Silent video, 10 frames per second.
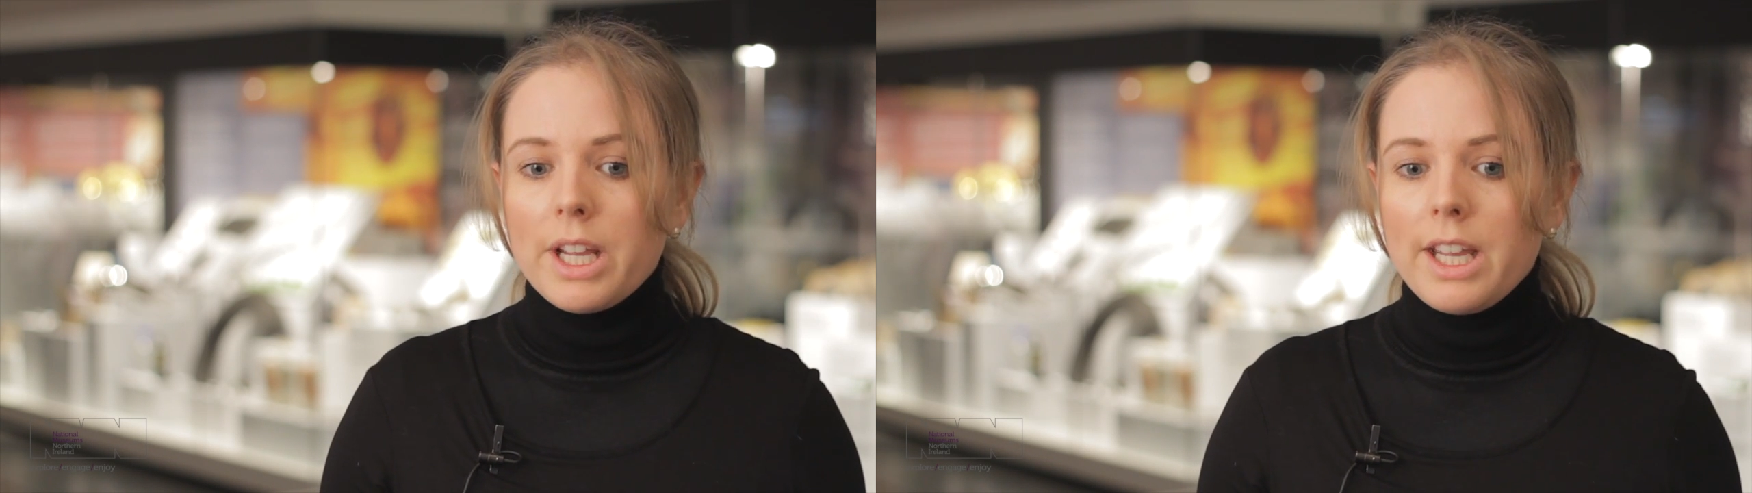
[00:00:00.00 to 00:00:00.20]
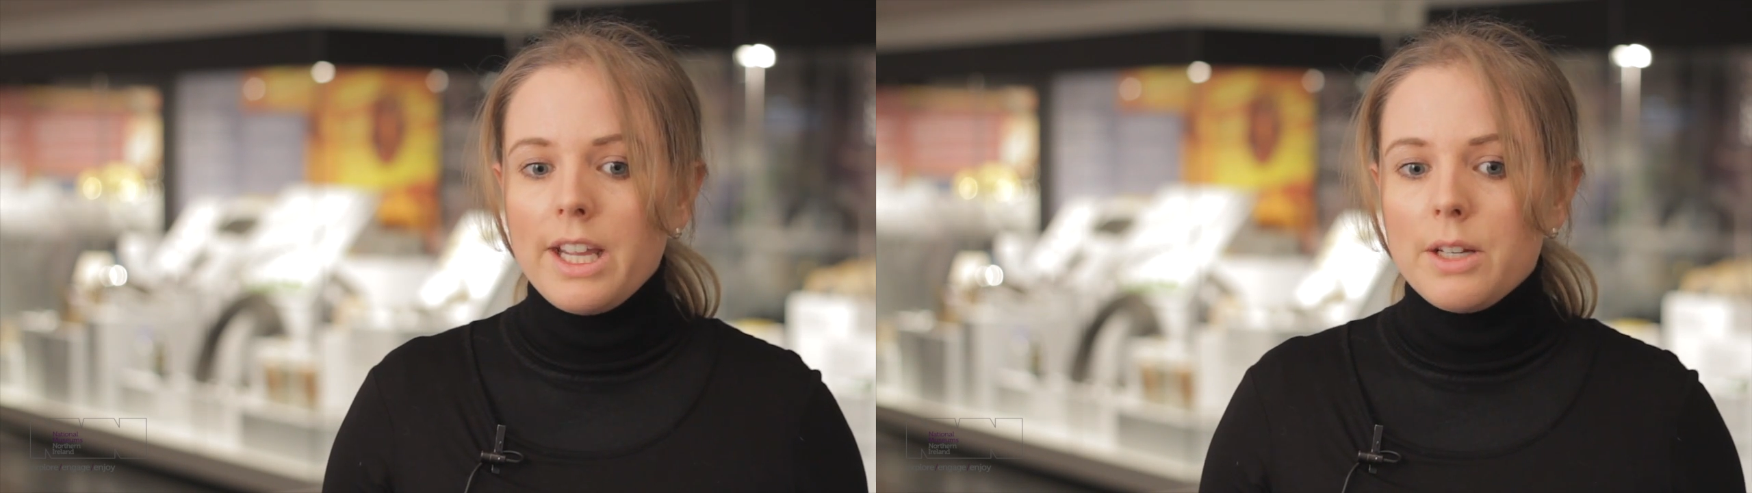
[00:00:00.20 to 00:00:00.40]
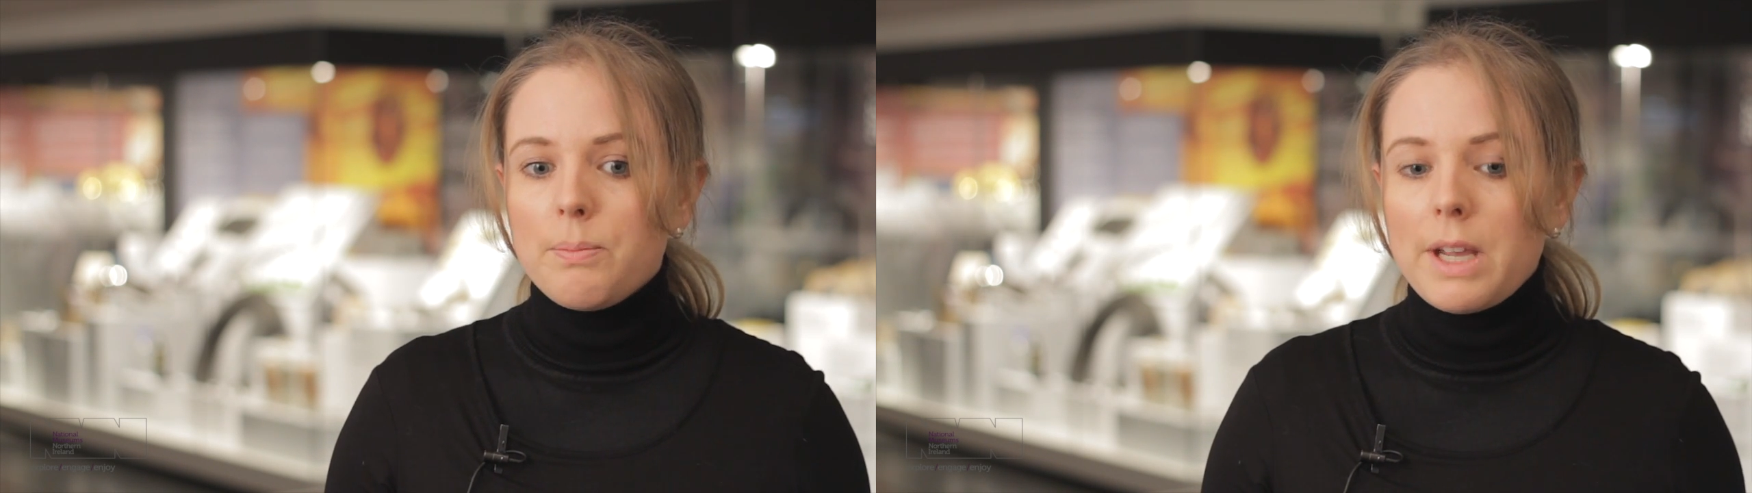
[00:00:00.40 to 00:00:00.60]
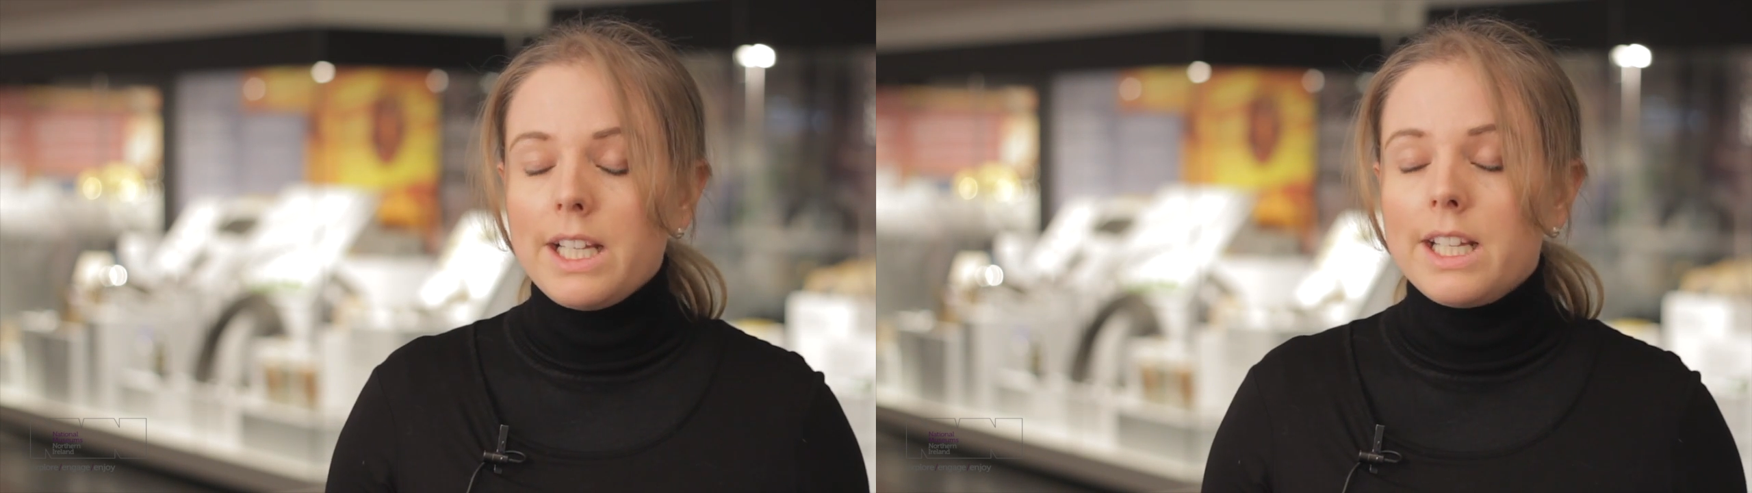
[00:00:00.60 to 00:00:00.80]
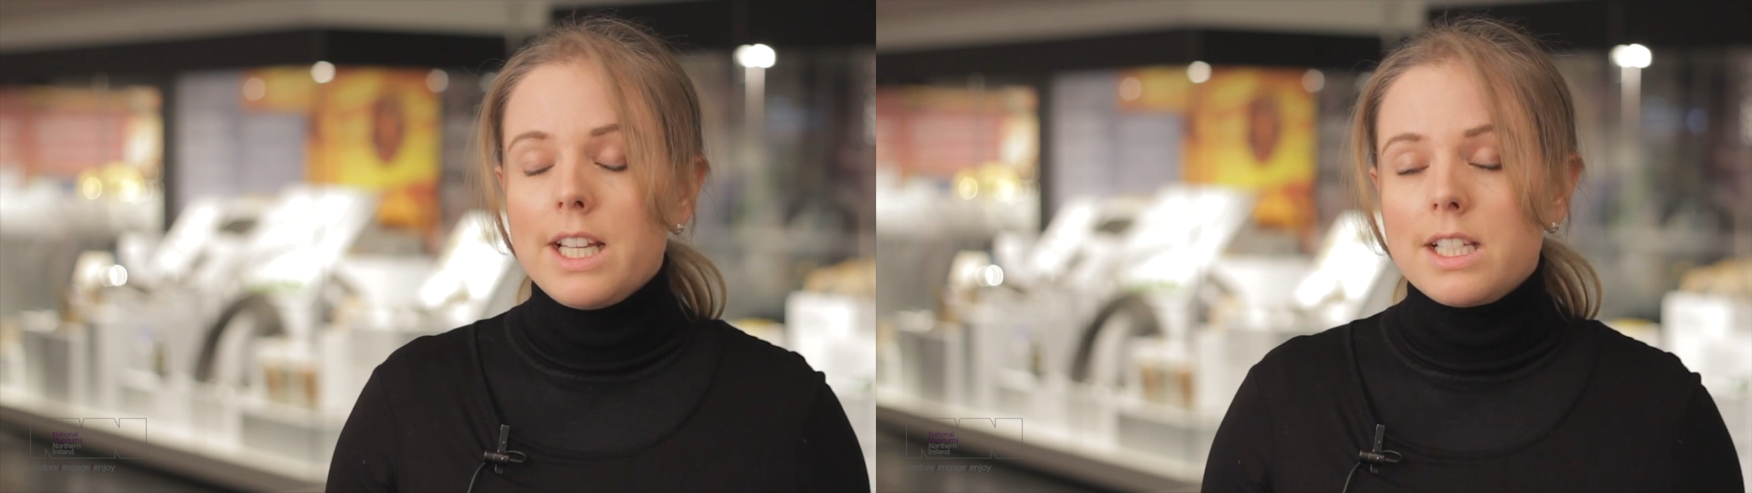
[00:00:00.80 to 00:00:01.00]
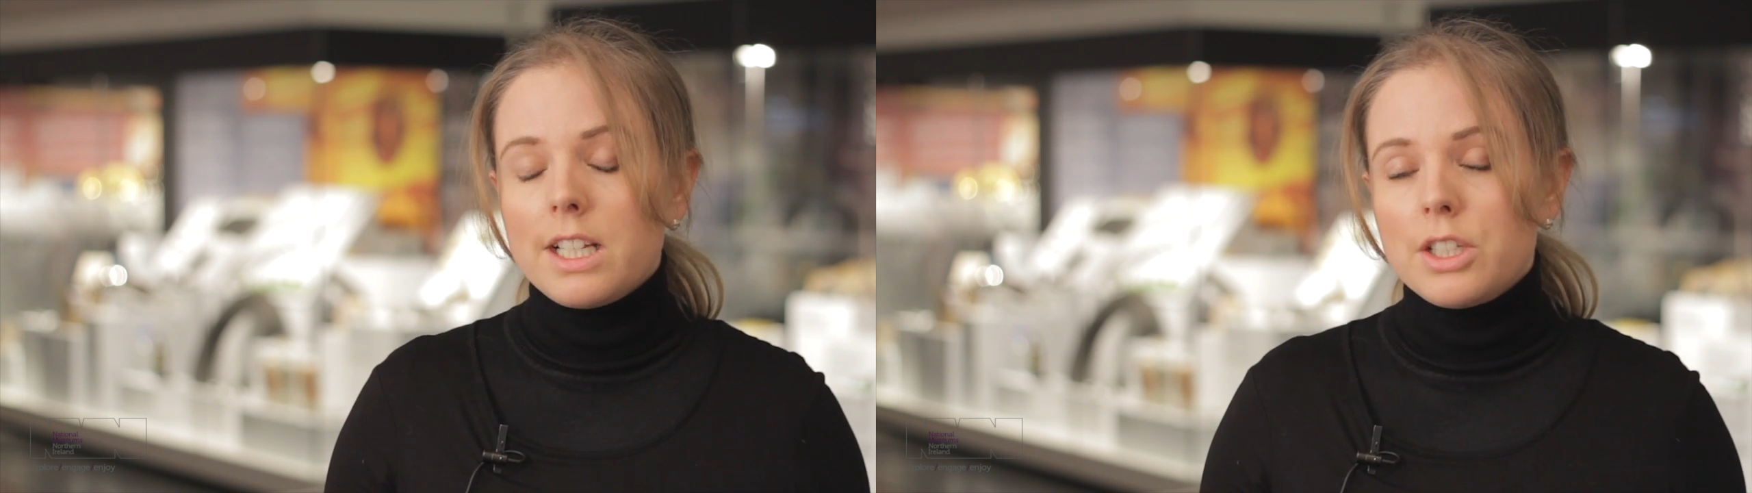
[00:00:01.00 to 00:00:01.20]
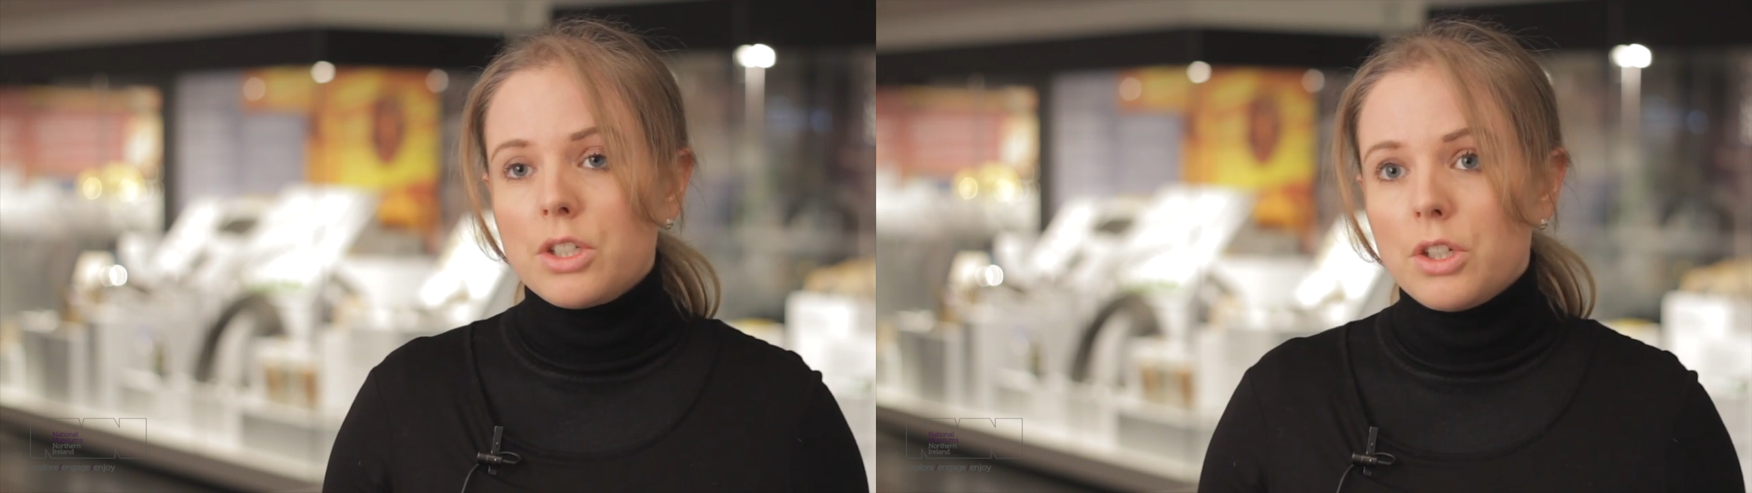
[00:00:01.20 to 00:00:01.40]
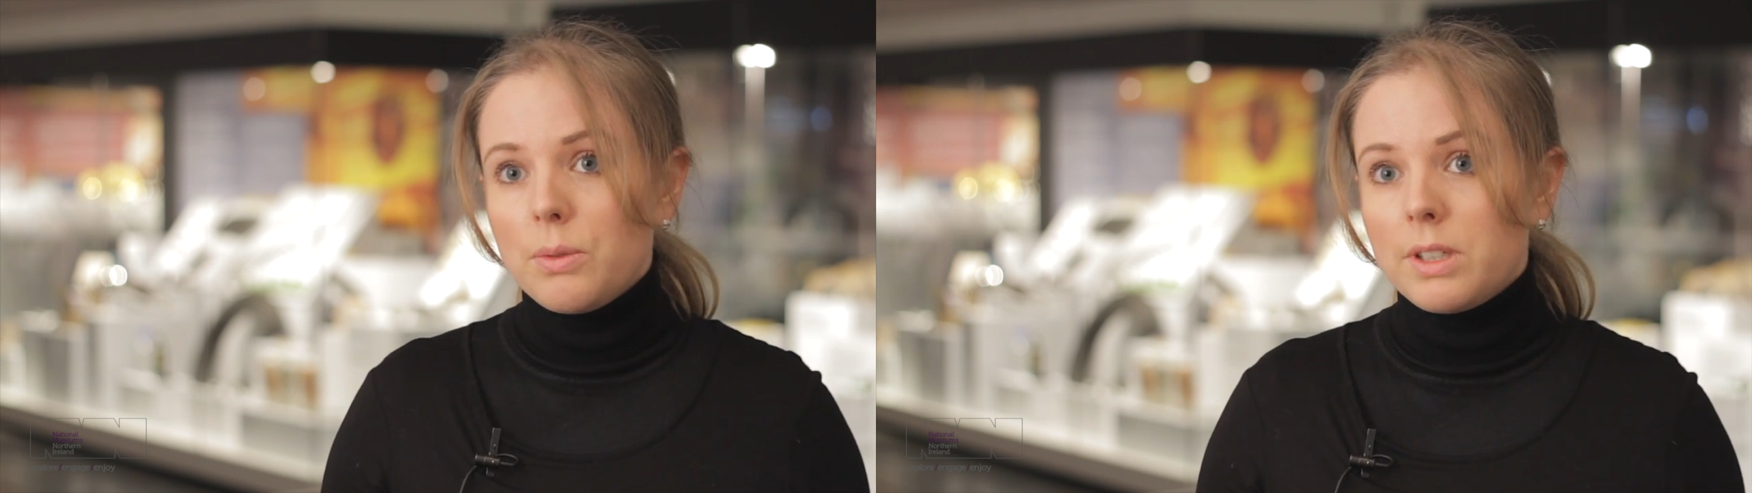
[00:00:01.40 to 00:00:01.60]
in mainly Key Stage
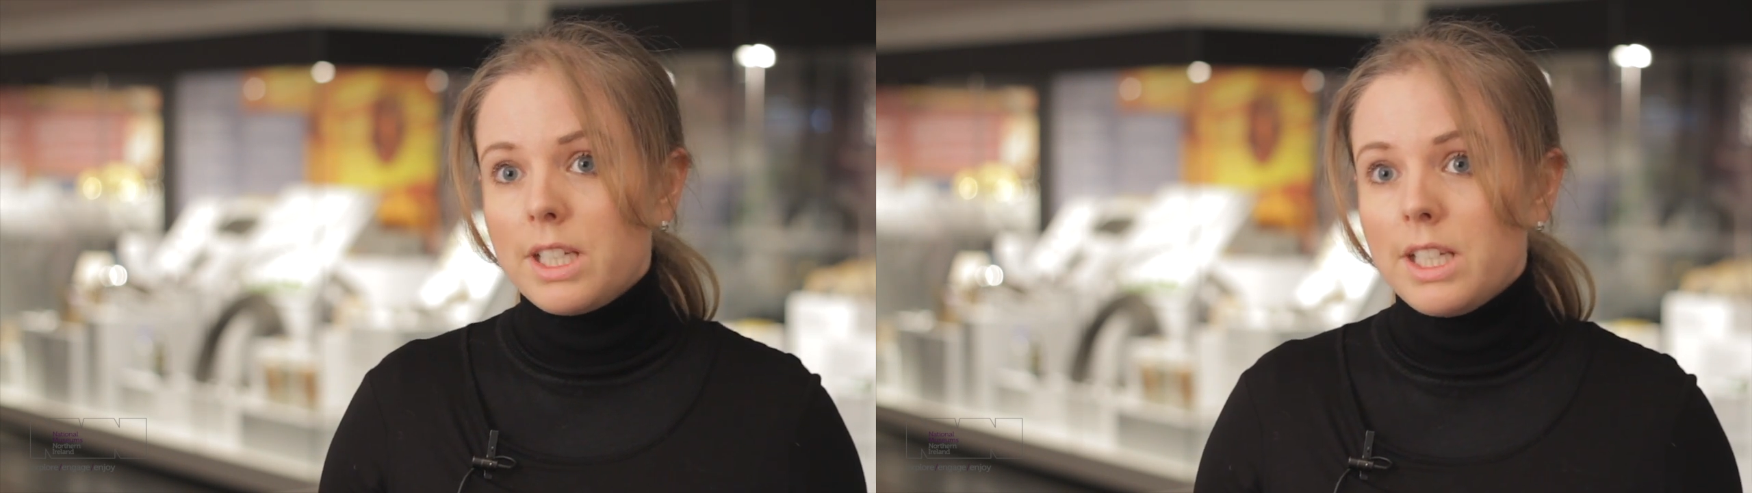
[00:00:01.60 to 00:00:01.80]
2 and